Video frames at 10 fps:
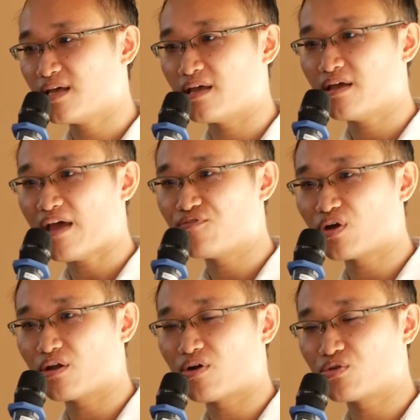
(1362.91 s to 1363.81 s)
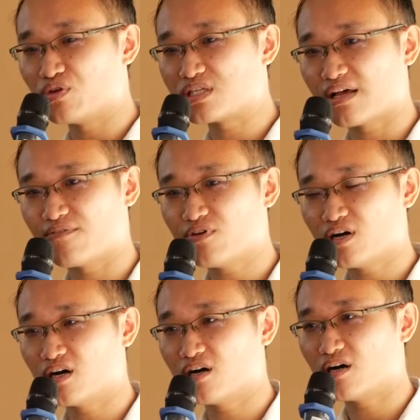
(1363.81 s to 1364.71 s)
hey, everyone around you is
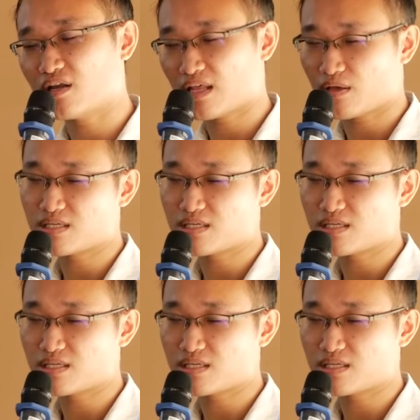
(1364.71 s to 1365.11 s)
let's